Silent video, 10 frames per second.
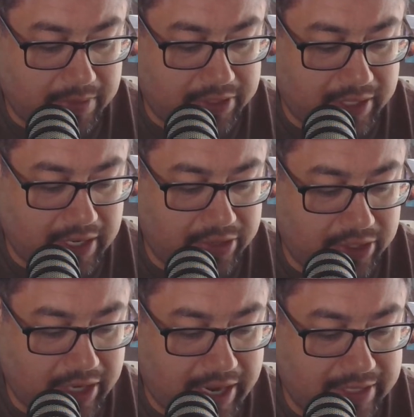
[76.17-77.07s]
the
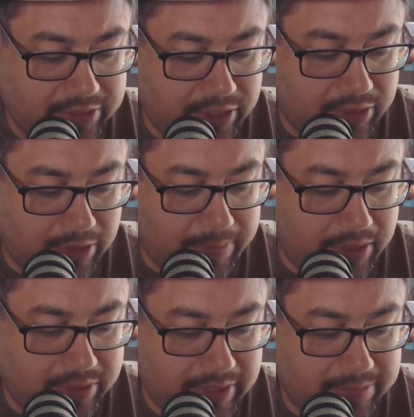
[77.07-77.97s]
other, answering,
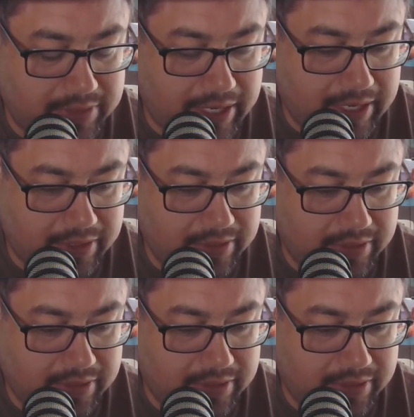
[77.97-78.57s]
rebuked him, saying,